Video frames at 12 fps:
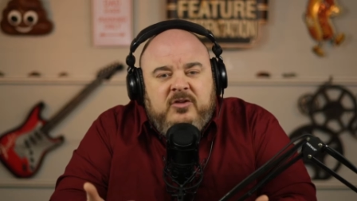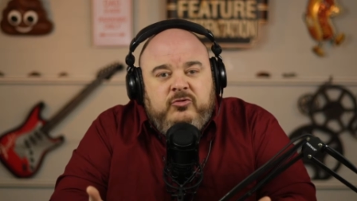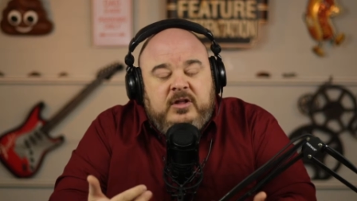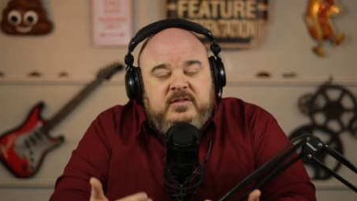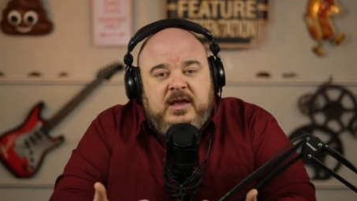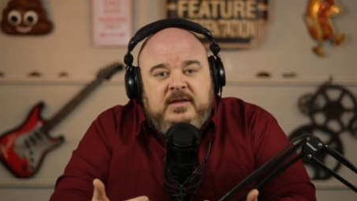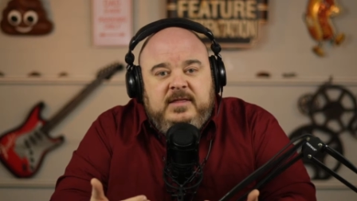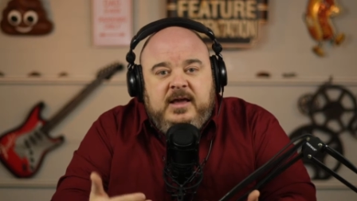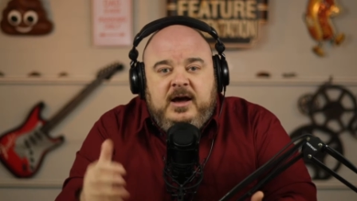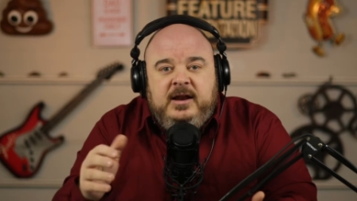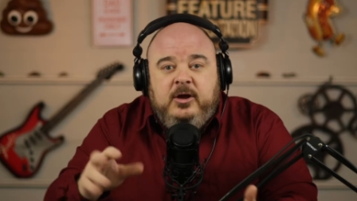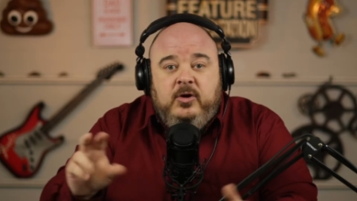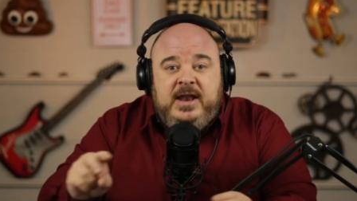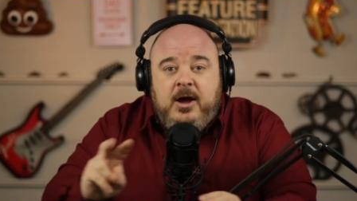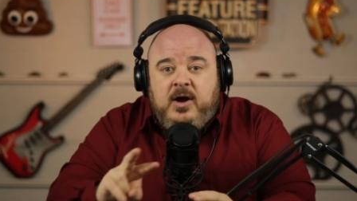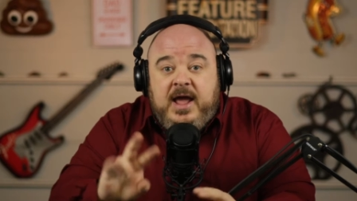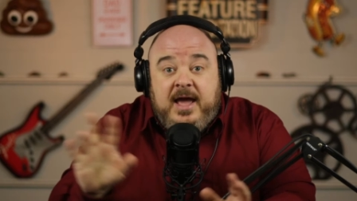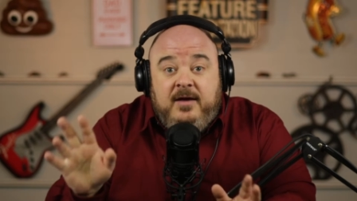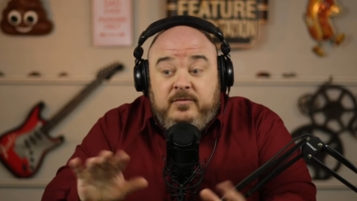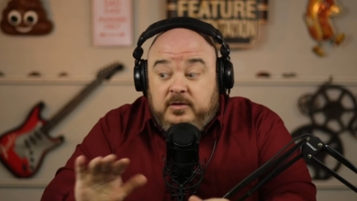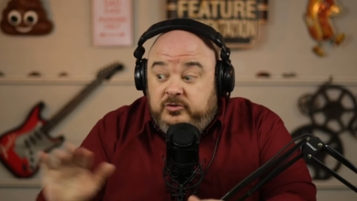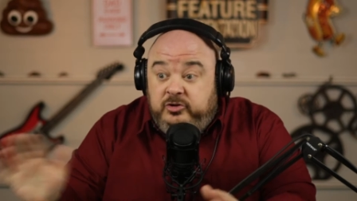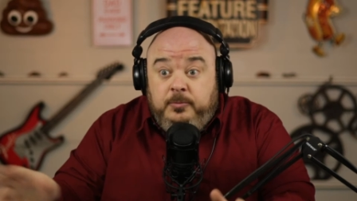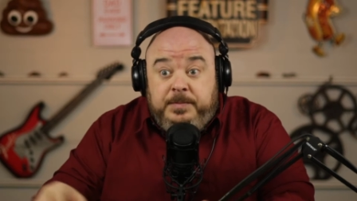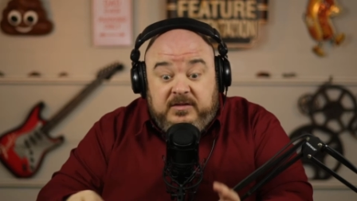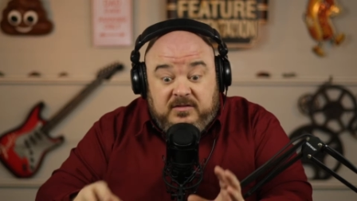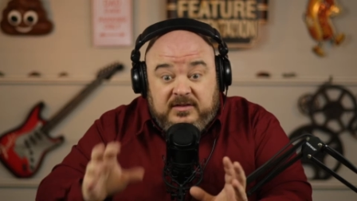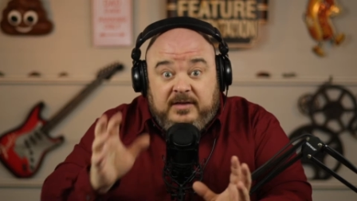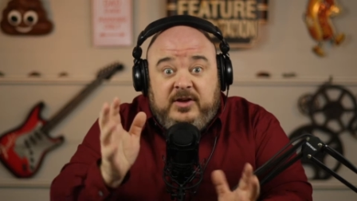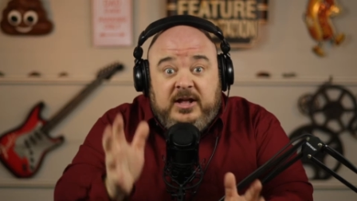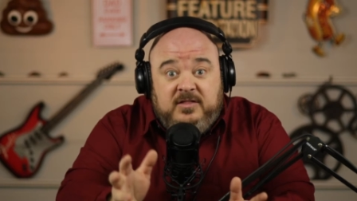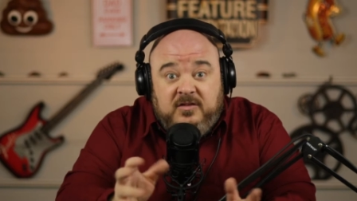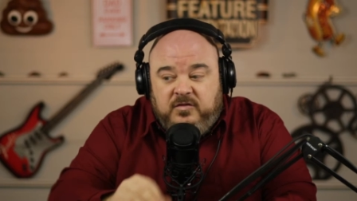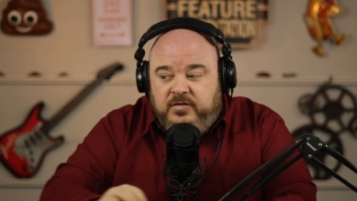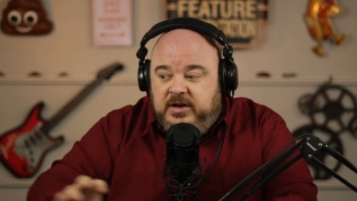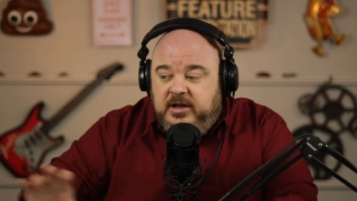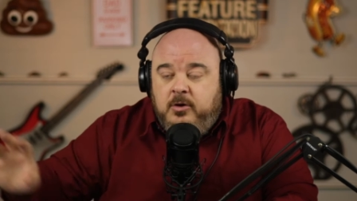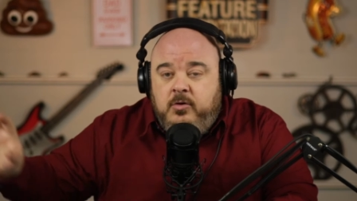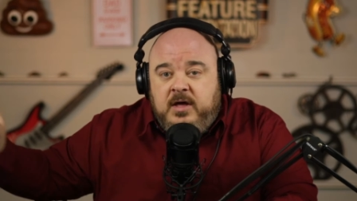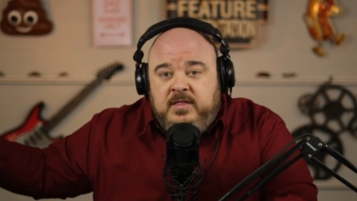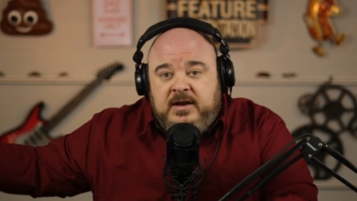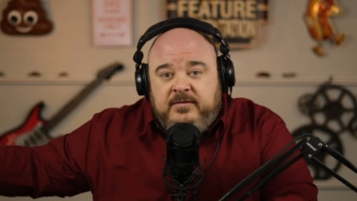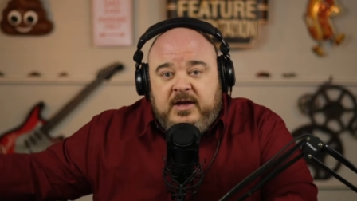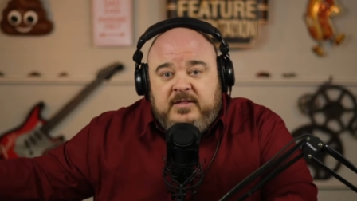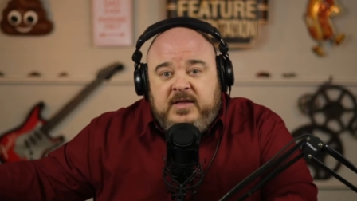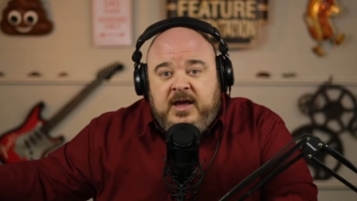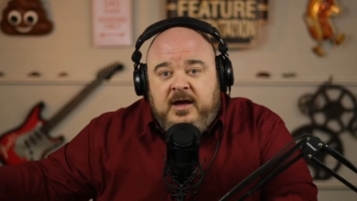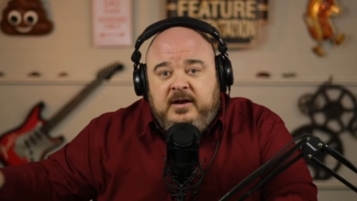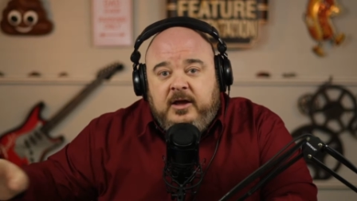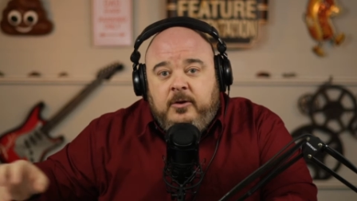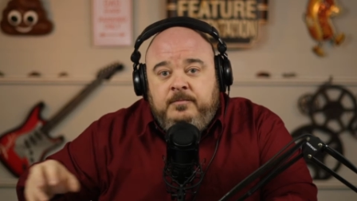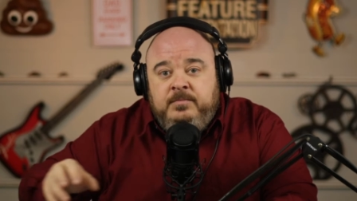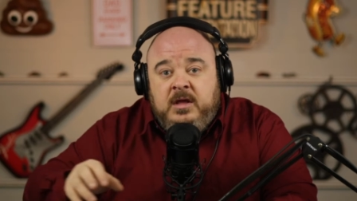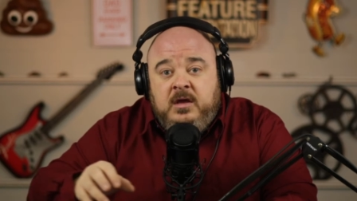So I take the audio and now I have two pieces. I've got this video and then I've got the audio.